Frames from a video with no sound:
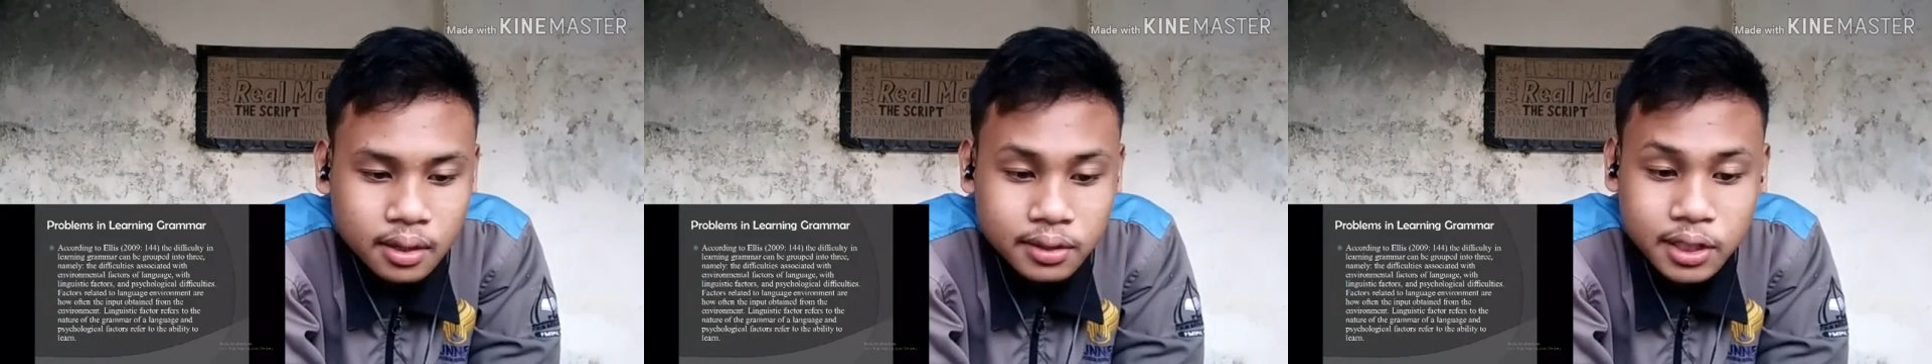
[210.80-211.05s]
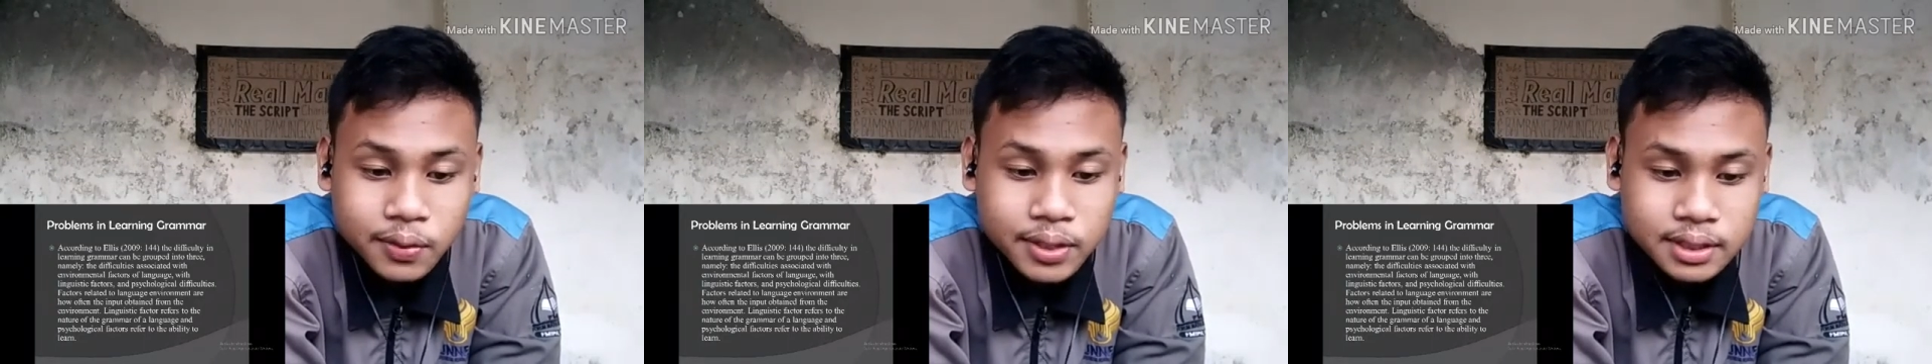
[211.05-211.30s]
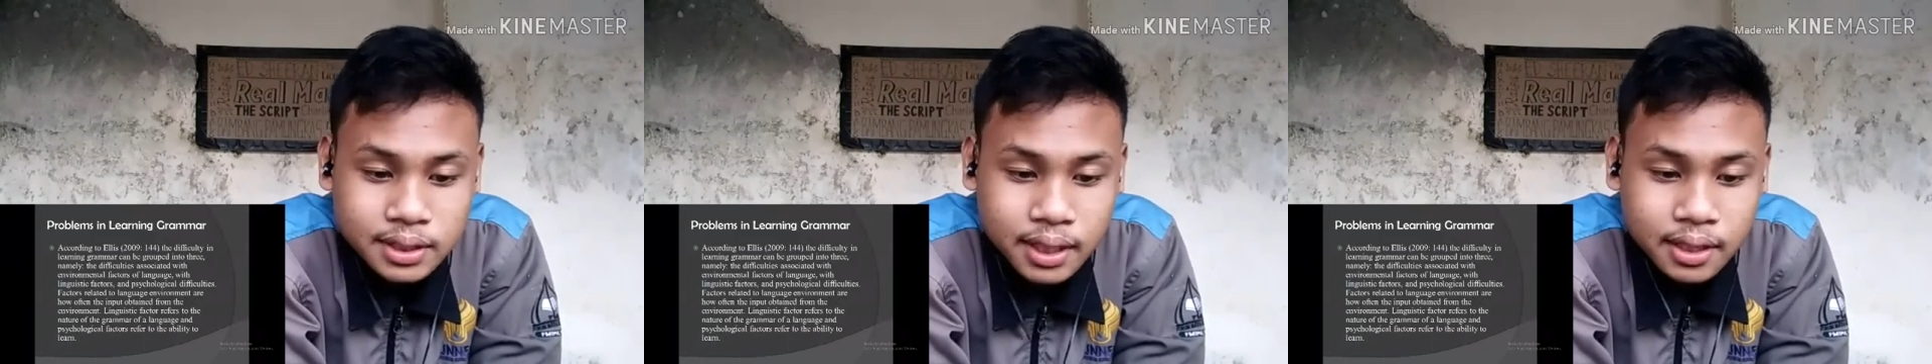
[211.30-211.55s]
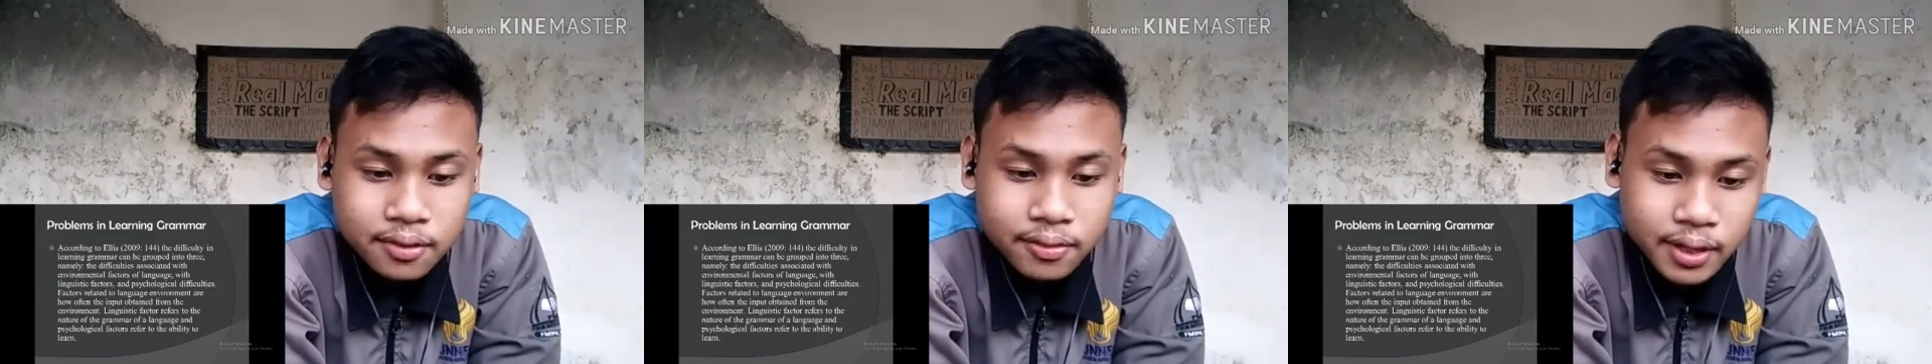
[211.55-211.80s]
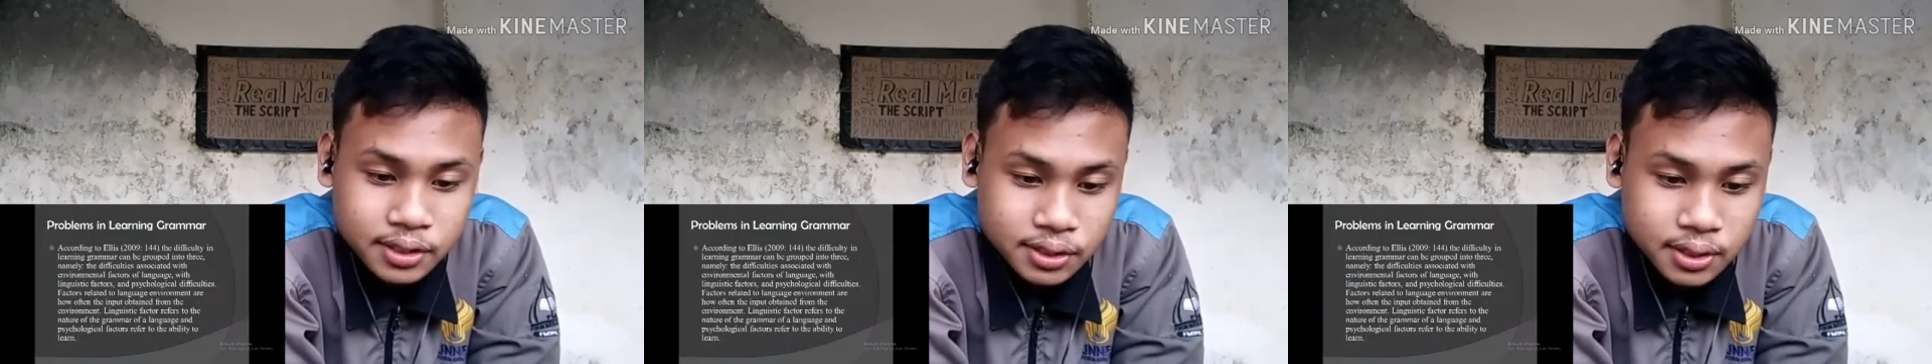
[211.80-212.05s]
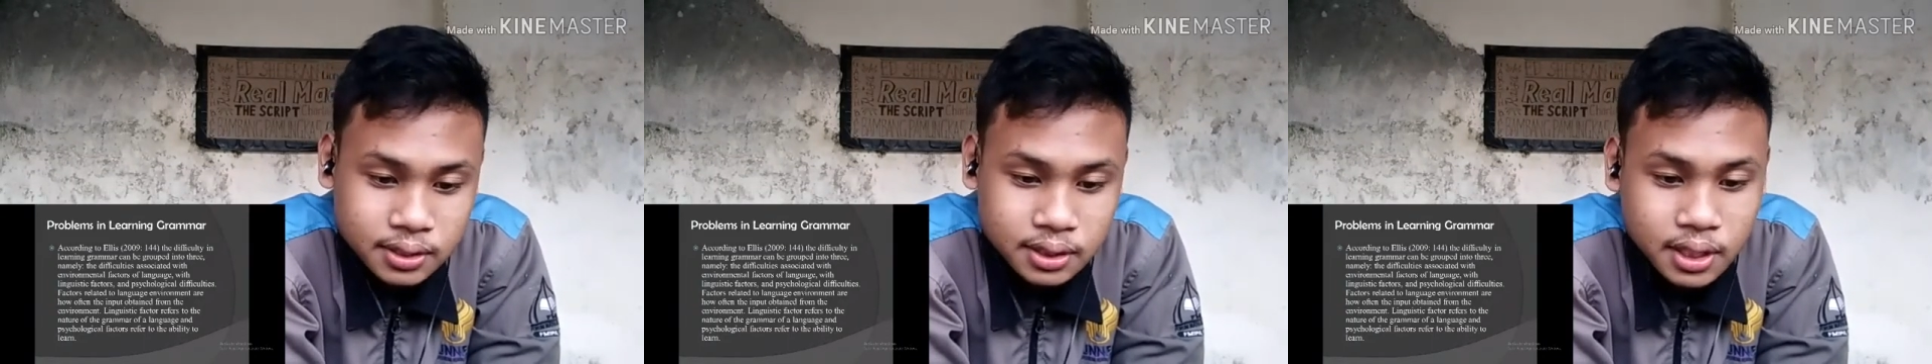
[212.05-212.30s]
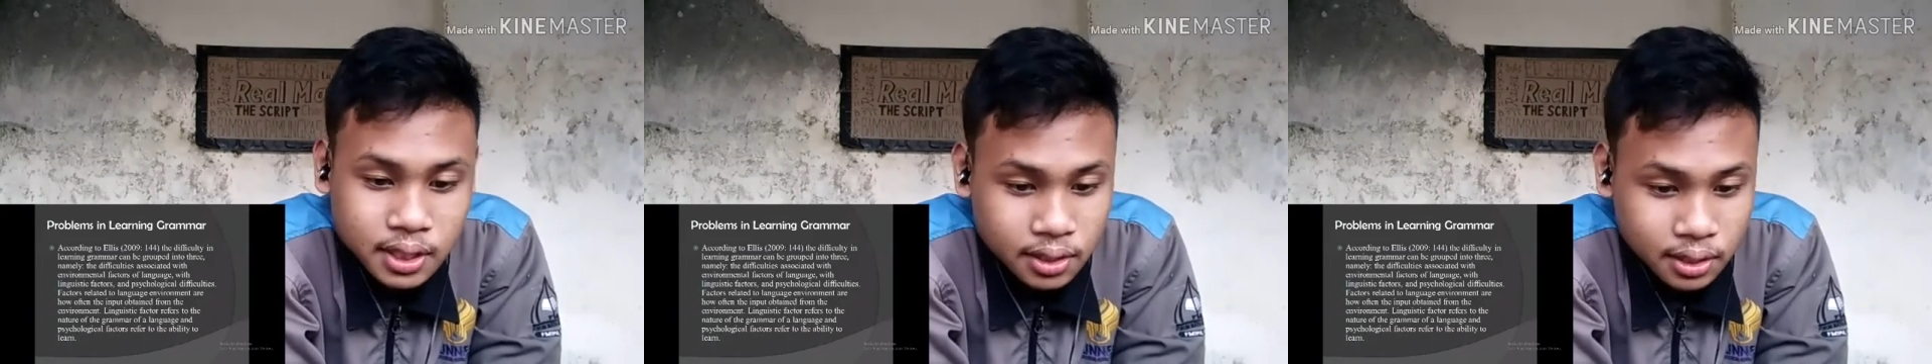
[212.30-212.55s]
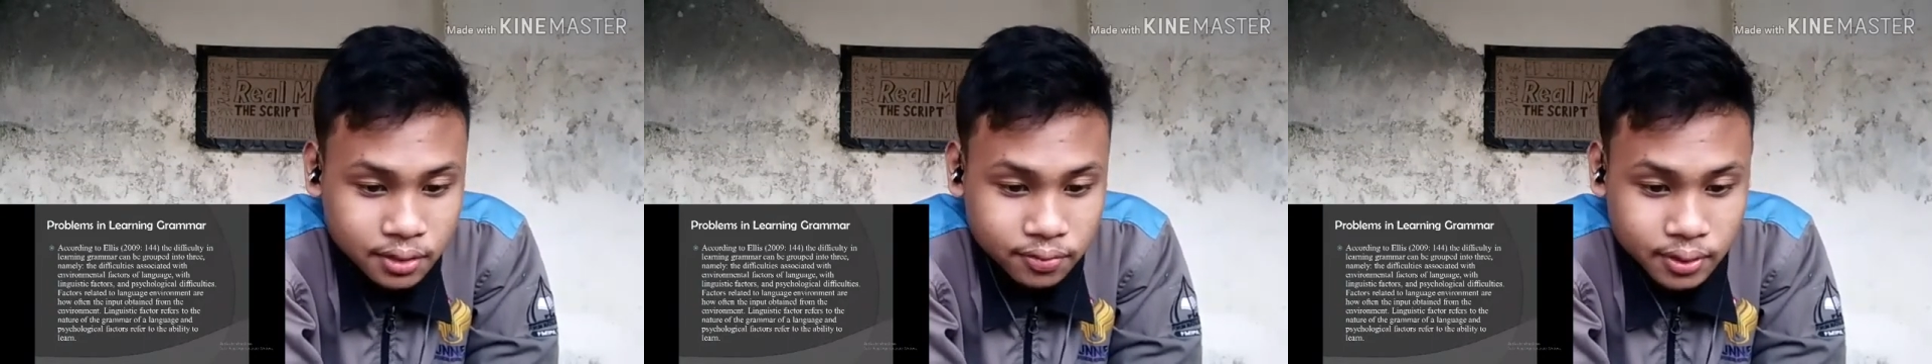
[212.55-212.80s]
Linguistic factors
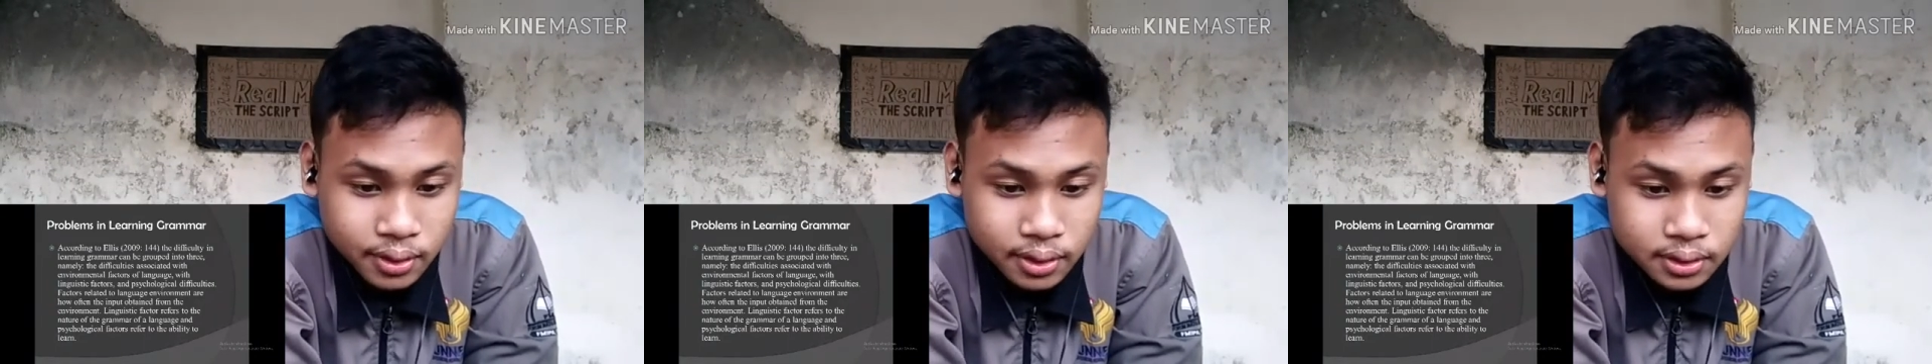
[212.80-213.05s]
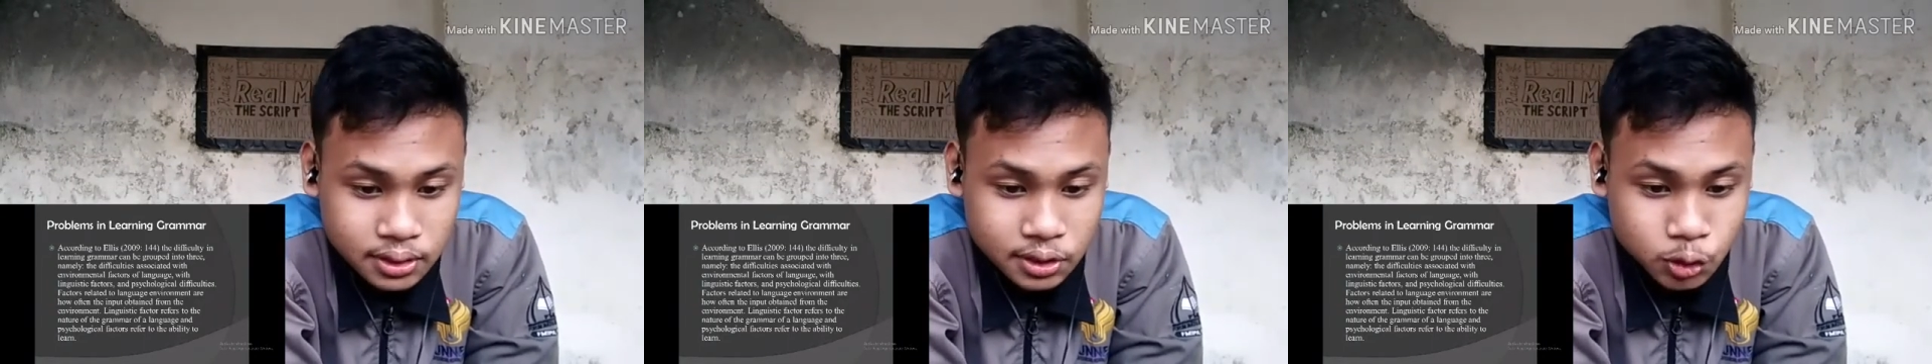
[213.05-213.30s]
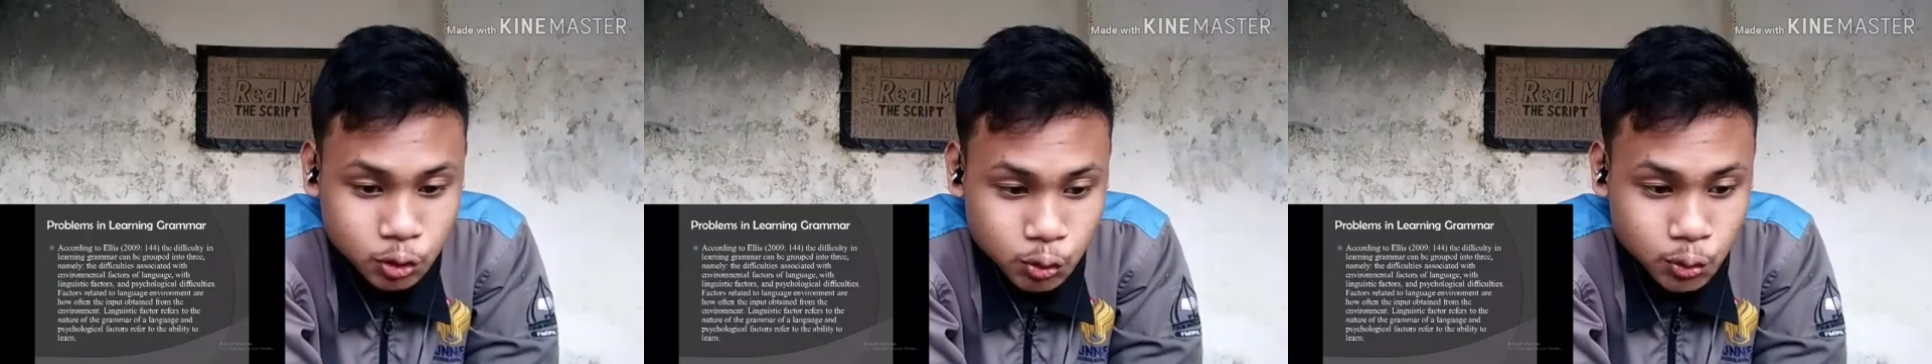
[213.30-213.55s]
refers